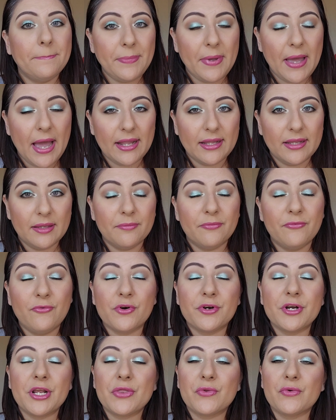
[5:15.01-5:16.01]
palette,
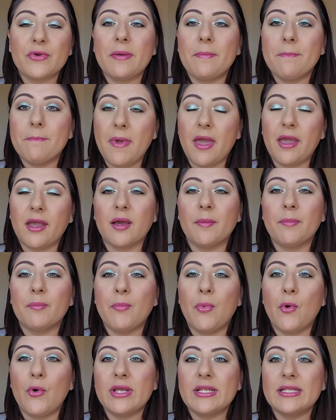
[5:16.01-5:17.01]
43 makeup
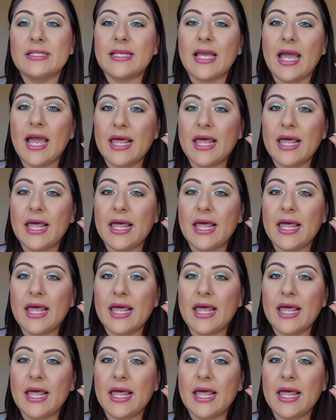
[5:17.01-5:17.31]
points